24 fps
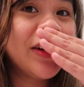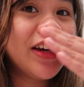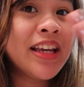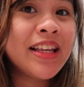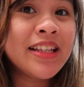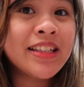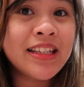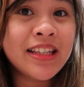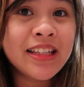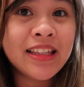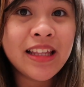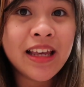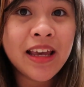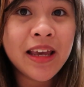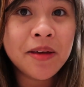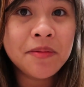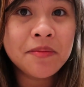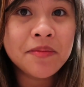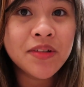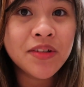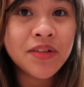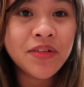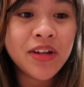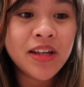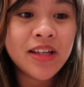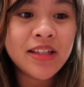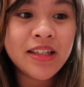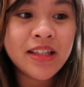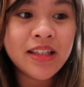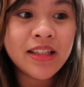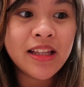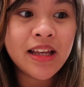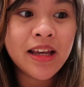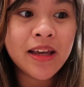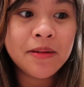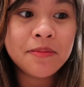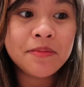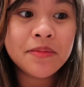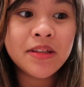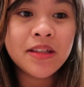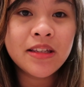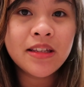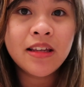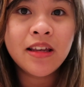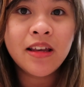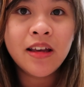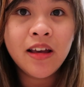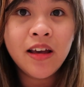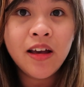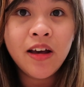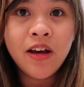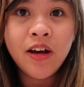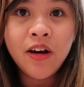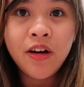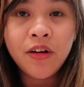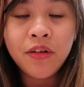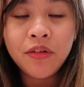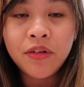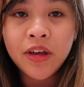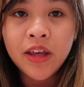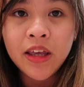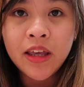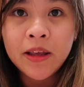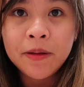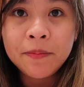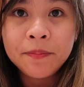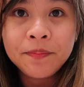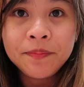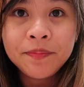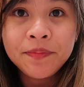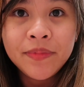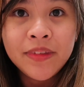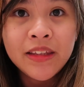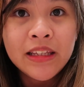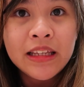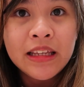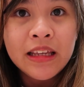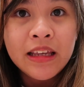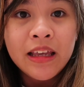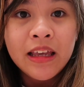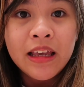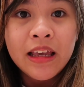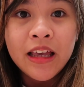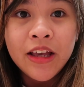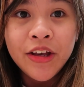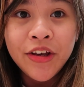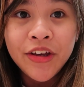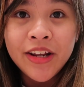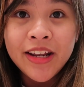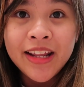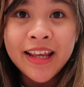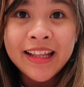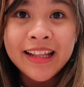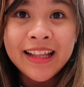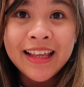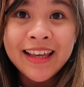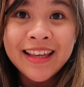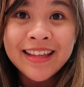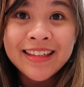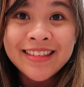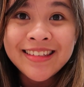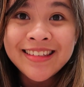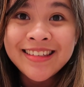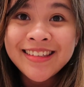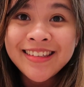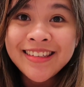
crazy times, crazy times. Okay. Good night, guys.